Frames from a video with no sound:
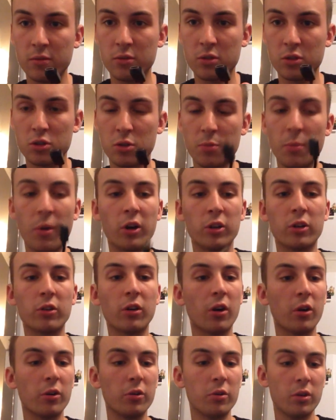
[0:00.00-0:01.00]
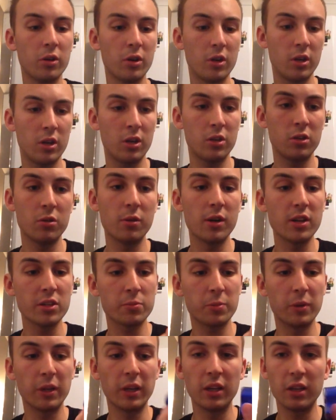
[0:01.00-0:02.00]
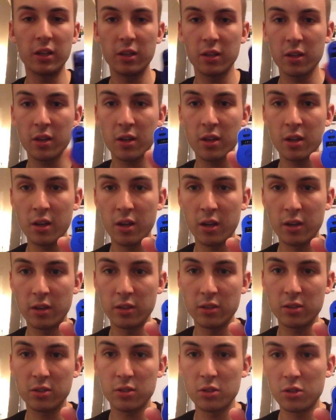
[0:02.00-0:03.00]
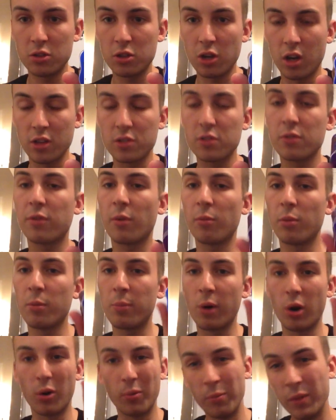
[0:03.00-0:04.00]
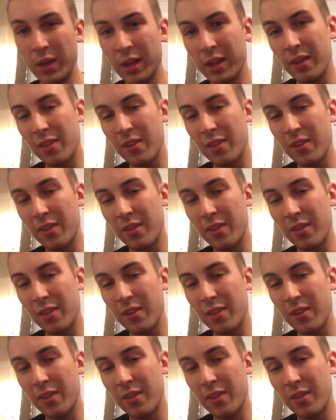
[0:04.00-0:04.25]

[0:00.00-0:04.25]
Just your micro USB, and you charge it from the bottom.